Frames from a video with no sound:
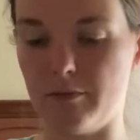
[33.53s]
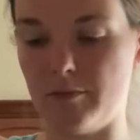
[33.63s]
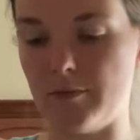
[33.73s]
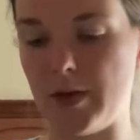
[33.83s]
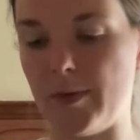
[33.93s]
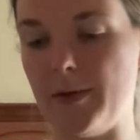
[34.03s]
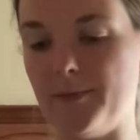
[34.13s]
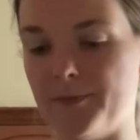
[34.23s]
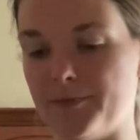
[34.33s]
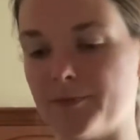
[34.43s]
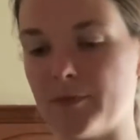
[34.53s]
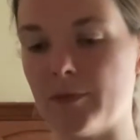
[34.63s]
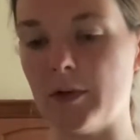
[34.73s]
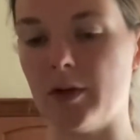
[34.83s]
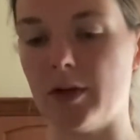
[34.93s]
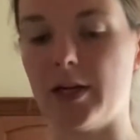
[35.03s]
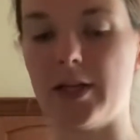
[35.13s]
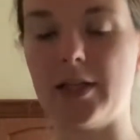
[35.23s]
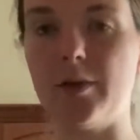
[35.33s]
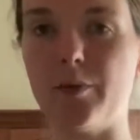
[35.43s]
maybe. And
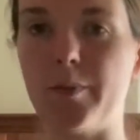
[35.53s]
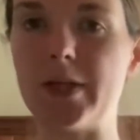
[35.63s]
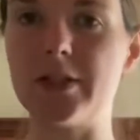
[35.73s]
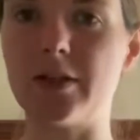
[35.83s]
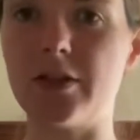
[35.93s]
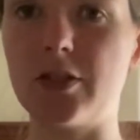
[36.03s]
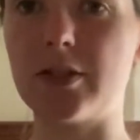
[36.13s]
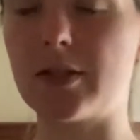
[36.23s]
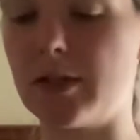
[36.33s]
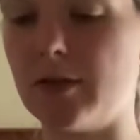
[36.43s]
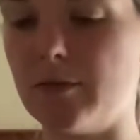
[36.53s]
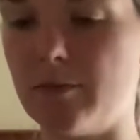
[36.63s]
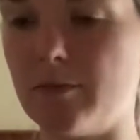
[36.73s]
then we're basically just gonna,